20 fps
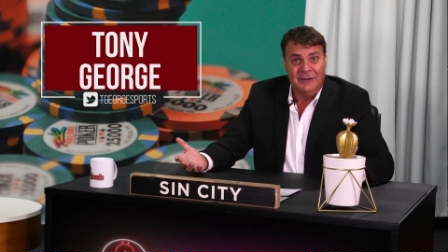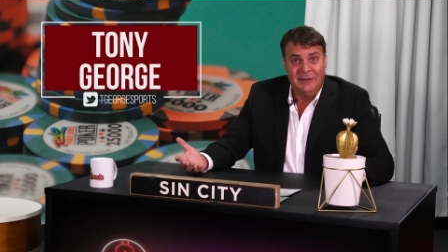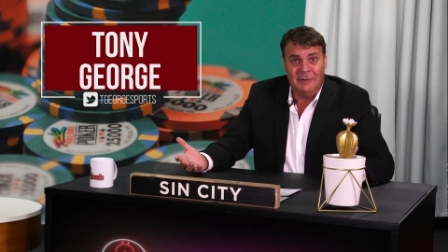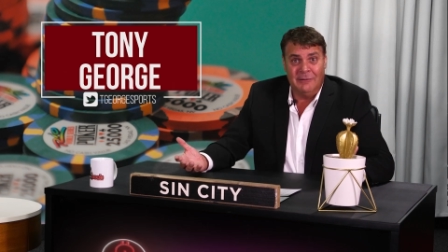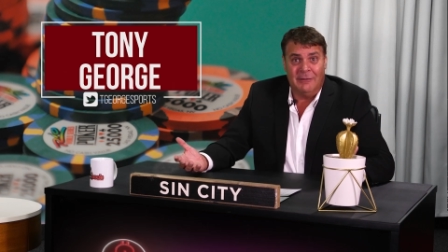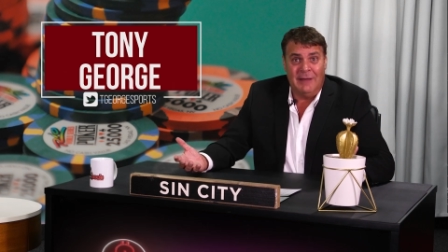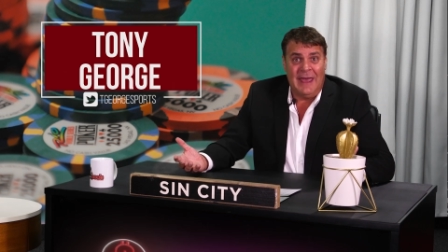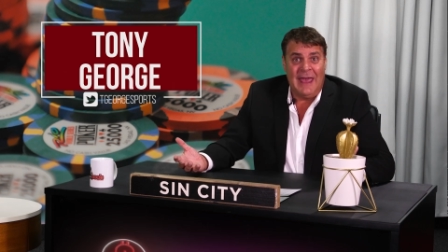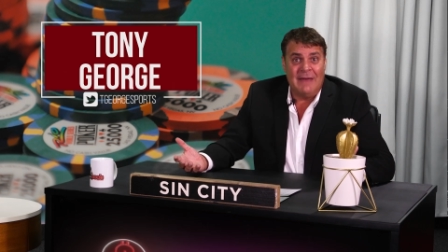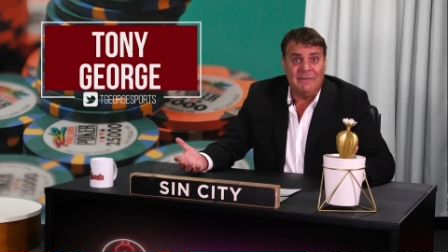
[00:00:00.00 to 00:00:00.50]
you
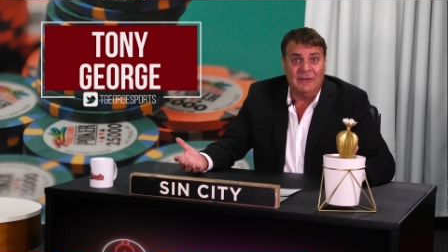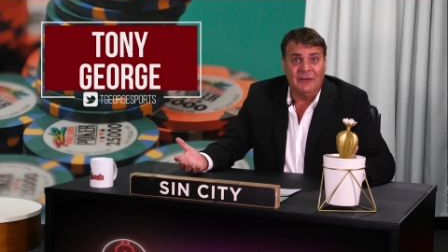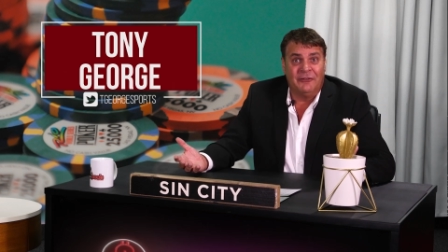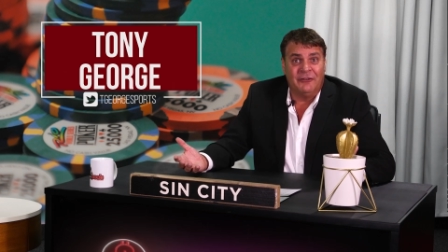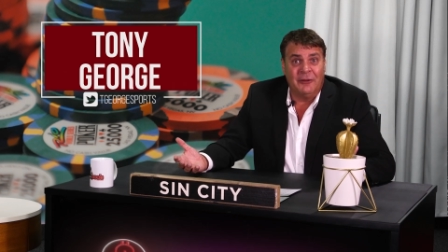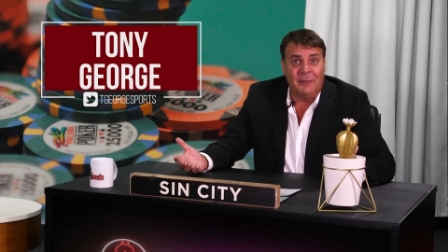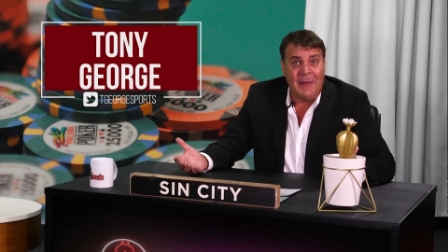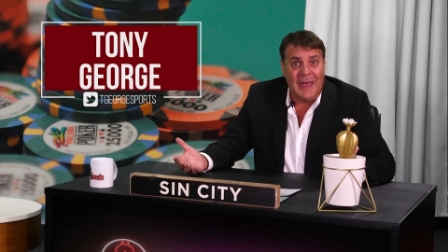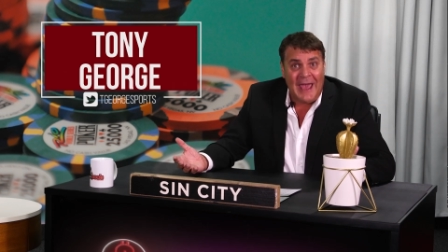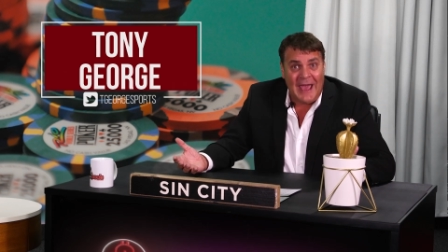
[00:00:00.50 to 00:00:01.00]
know, having
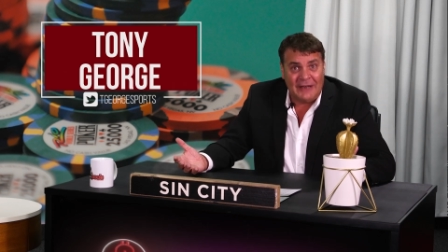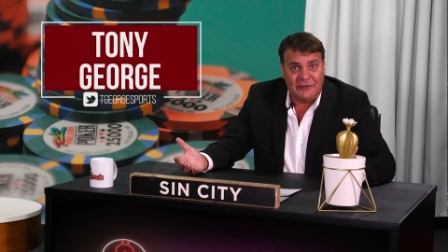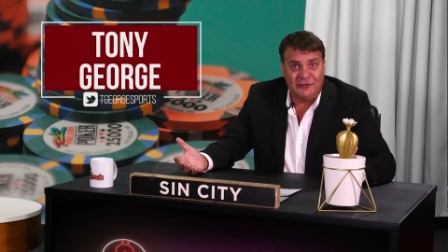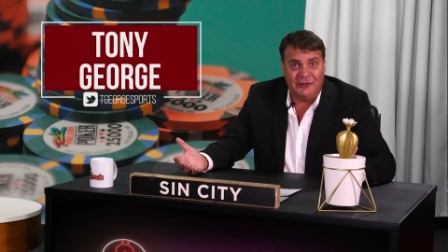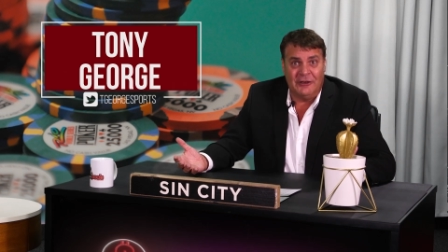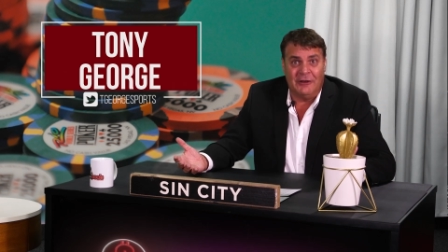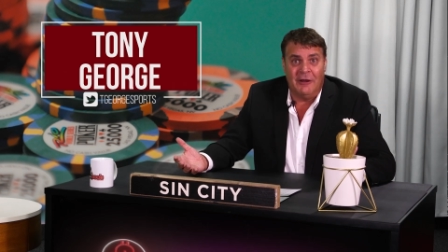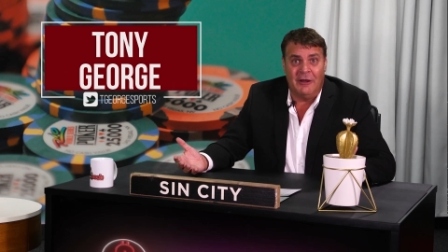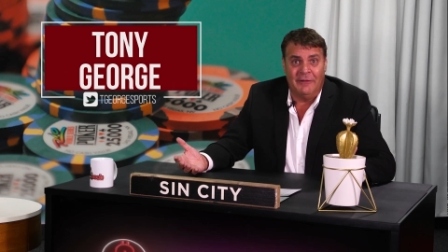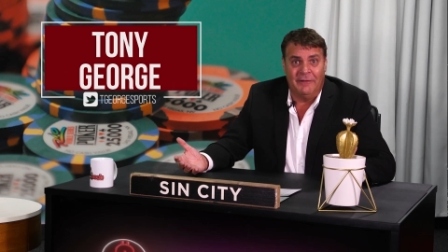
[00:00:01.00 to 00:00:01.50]
some
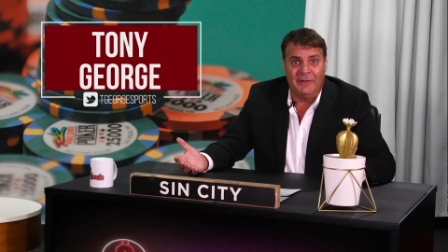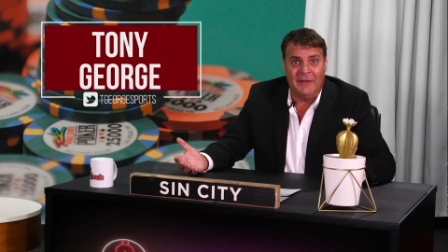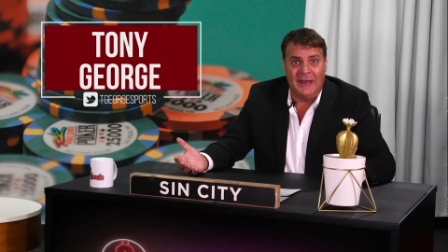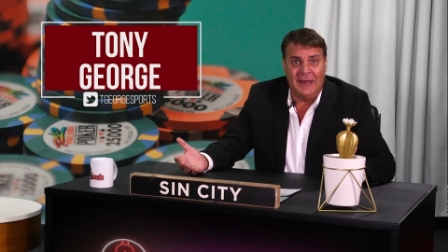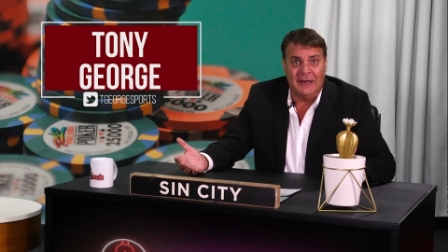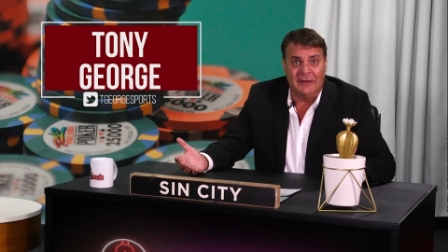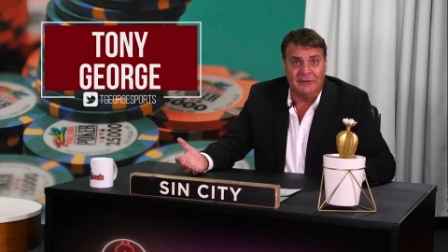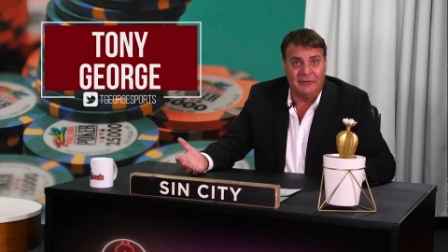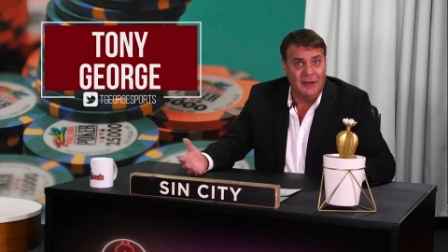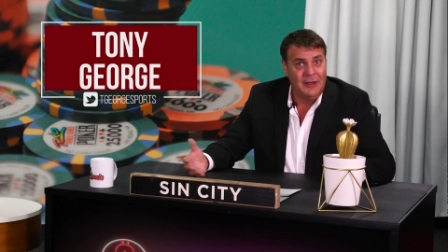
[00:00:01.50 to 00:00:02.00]
action on
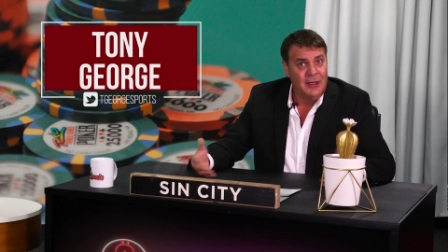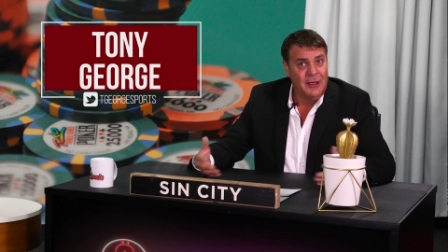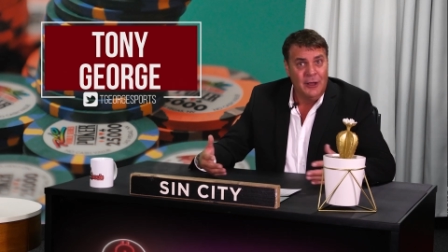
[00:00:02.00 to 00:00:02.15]
things.